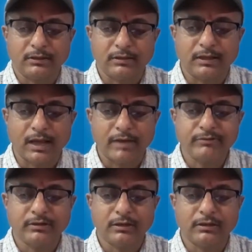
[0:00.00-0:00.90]
he,
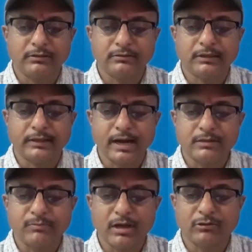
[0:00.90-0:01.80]
having learnt the
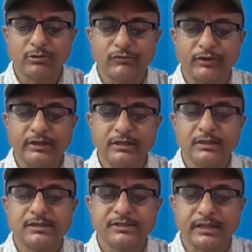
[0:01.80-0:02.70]
grand manner of fairy
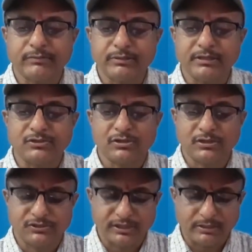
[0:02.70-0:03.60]
ceremonies,
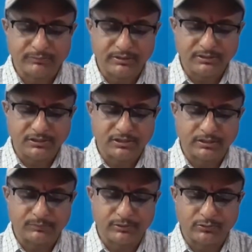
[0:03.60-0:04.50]
ceremonies here
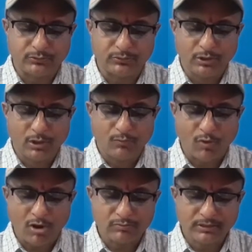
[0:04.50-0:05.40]
refer to
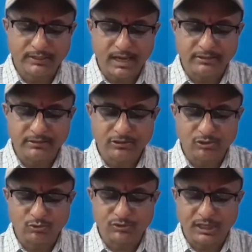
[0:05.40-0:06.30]
formal
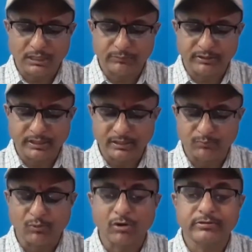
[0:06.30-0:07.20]
gatherings to celebrate an
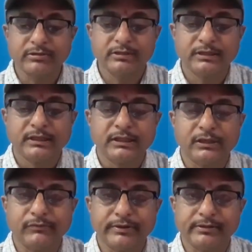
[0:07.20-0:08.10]
important
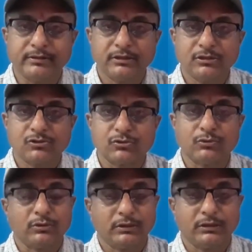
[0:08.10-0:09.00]
event.
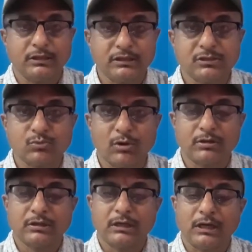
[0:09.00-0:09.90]
So this is
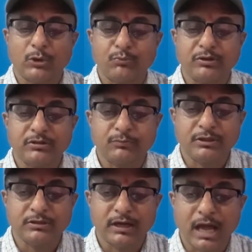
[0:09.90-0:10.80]
what now
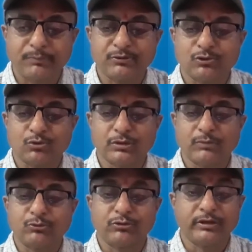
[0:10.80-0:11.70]
Peter happens to
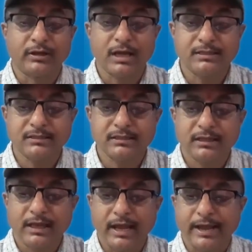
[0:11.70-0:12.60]
come to realize it,
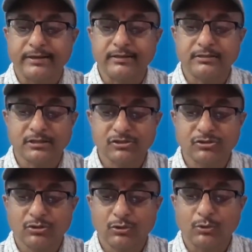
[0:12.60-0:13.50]
and he
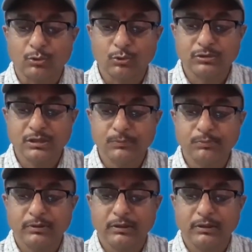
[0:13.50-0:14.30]
just rose up